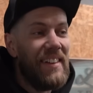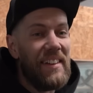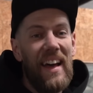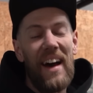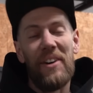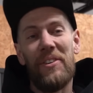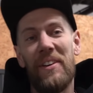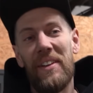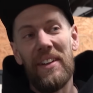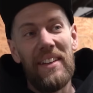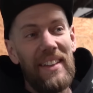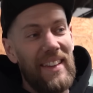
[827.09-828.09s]
Now,
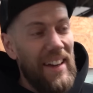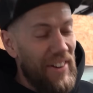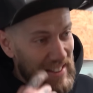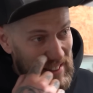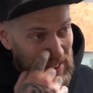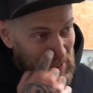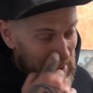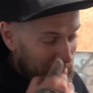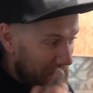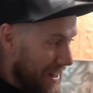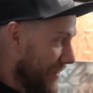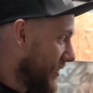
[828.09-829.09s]
there is still some
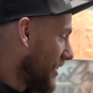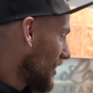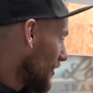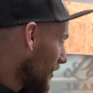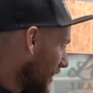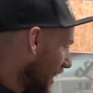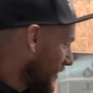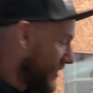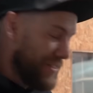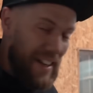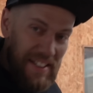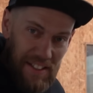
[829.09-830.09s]
stuff to do. I'm going to have to
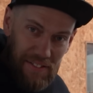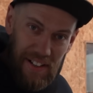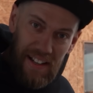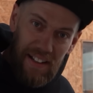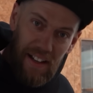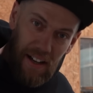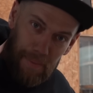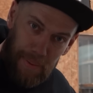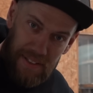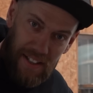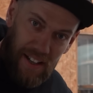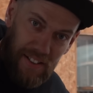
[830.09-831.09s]
raise the rear up a
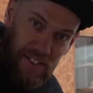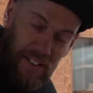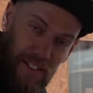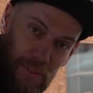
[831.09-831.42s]
touch.